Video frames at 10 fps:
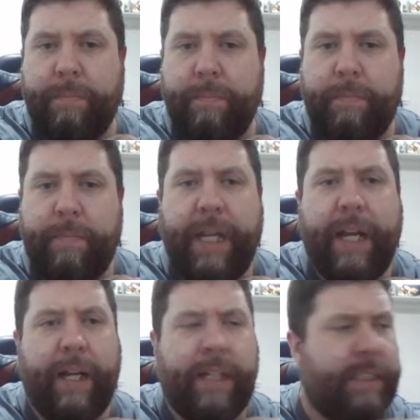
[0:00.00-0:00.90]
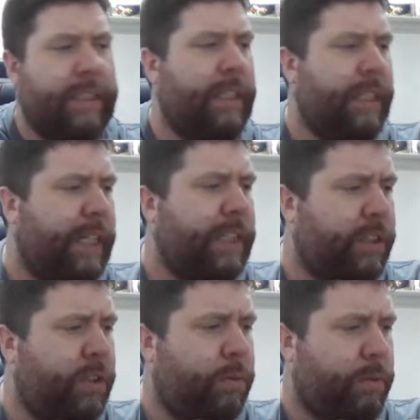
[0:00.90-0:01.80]
yeah, it's
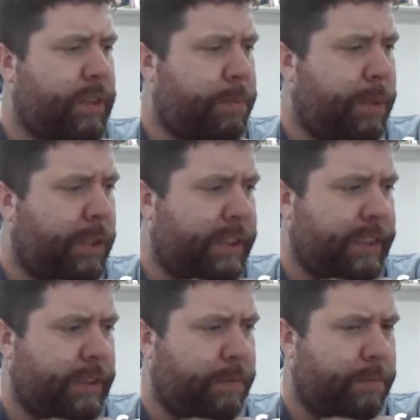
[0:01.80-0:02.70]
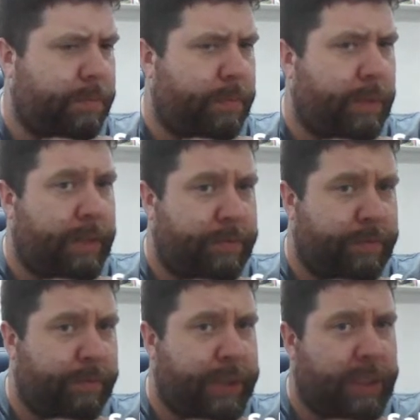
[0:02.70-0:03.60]
cool. It's a process. I'm
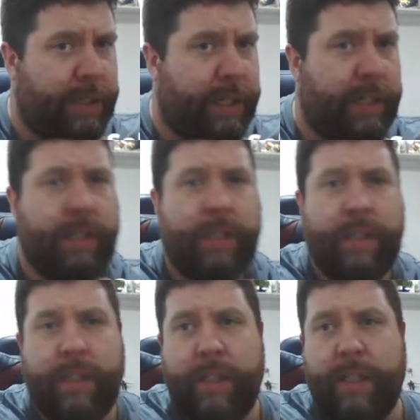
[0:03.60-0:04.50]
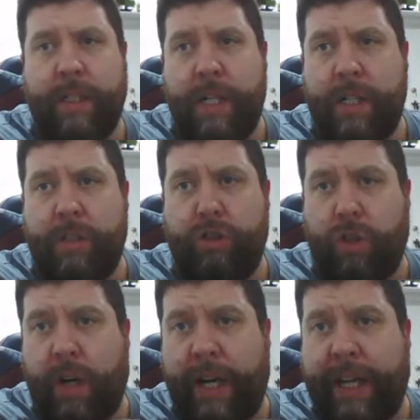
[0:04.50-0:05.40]
sort of
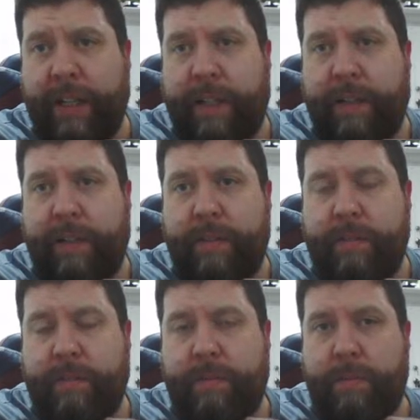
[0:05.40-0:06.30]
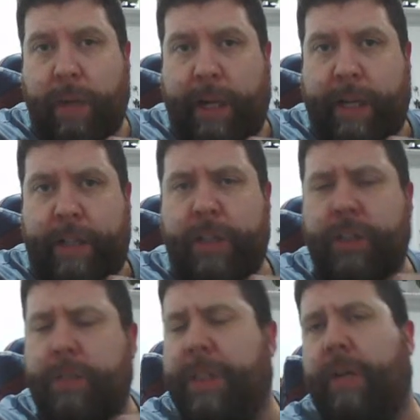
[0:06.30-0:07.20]
trying, and my
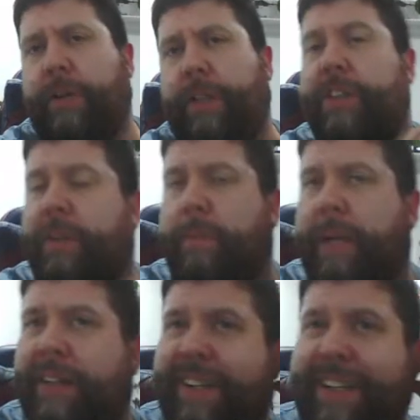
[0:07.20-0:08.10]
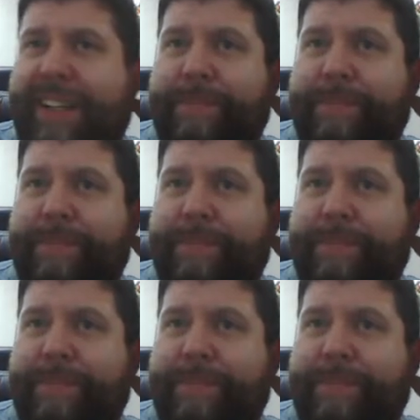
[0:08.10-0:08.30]
YouTube channel used to be like